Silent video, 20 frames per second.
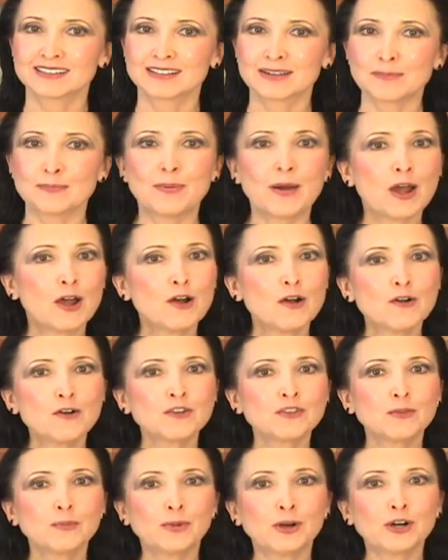
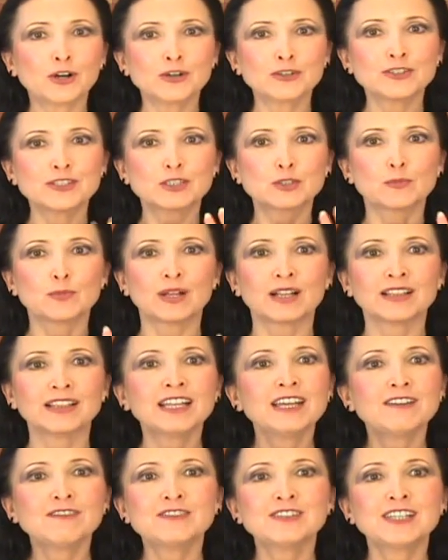Both birds will
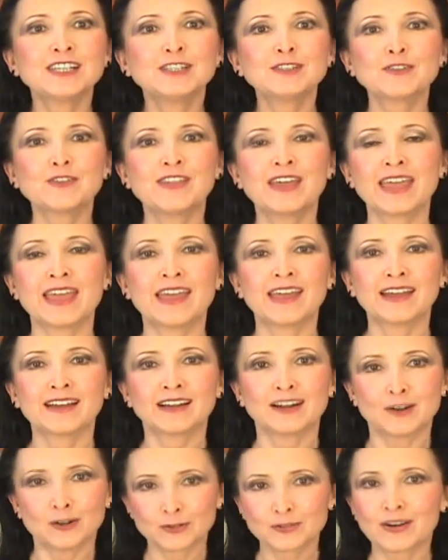lift into the
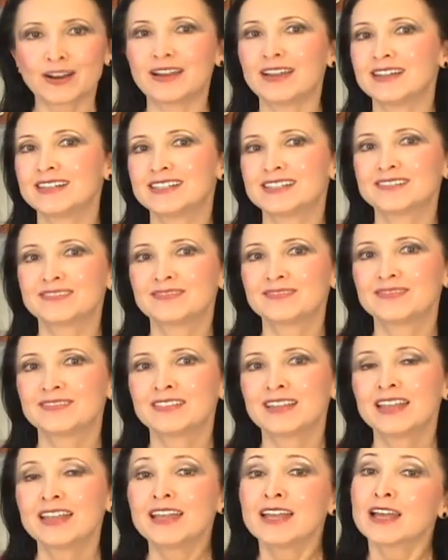air, all right.
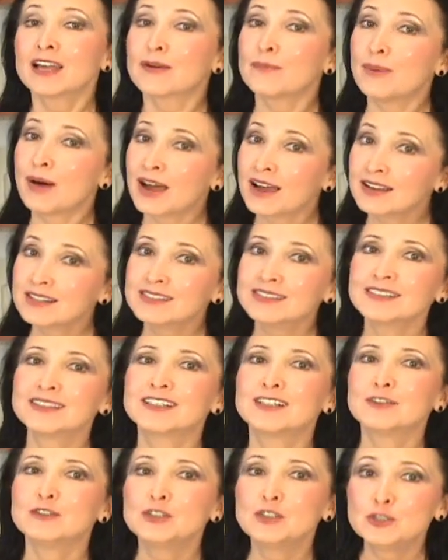But
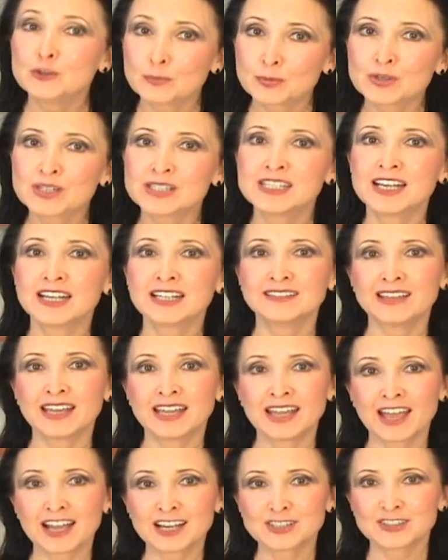could you predict
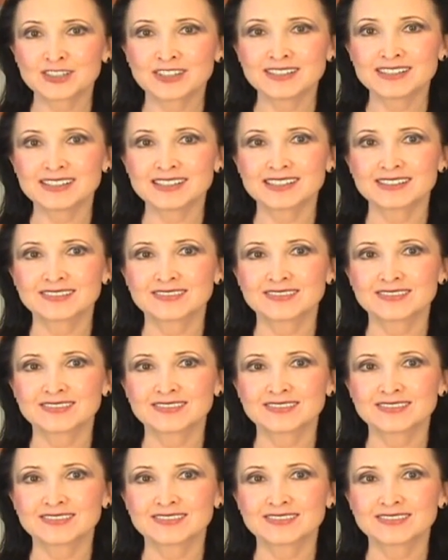their actions?